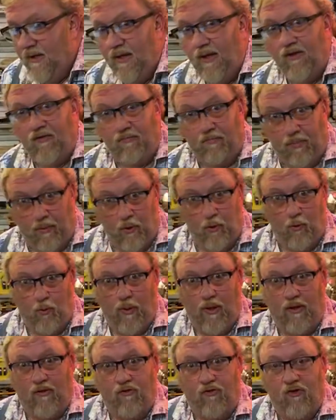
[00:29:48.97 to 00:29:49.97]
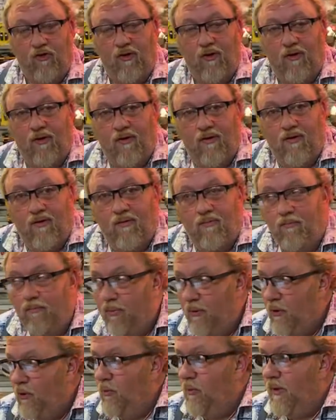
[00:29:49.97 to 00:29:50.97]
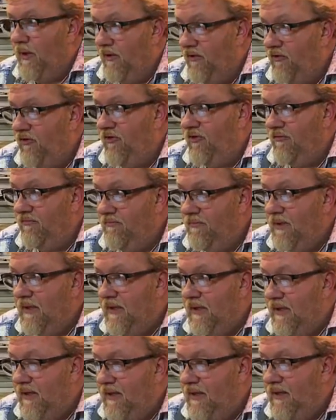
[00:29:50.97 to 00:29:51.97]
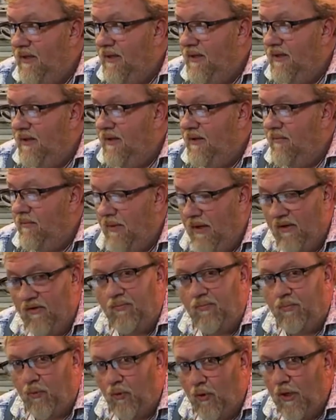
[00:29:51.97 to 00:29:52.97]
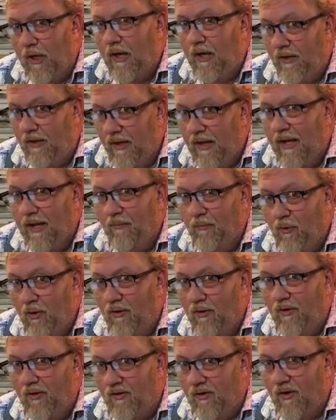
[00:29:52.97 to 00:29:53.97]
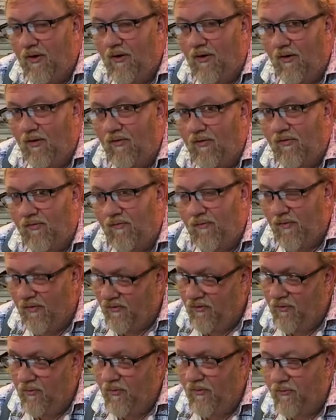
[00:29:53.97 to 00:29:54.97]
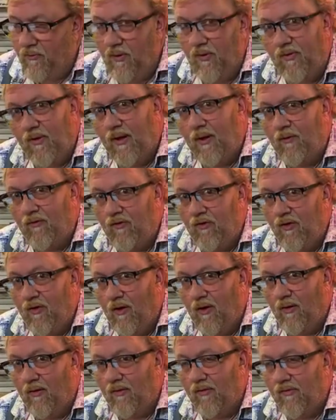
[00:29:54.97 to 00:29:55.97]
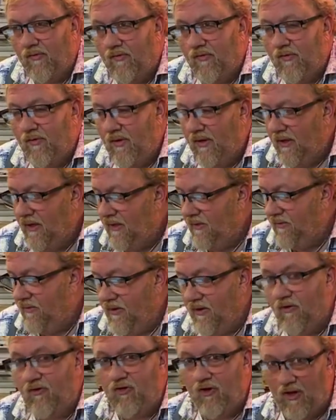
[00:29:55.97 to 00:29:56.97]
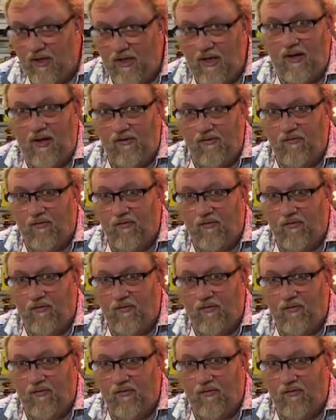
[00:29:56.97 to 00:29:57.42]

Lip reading: It's Blue Ridge. Blue Ridge makes pretty damn good guitars for $2,000 or $3,000, and they're Chinese, of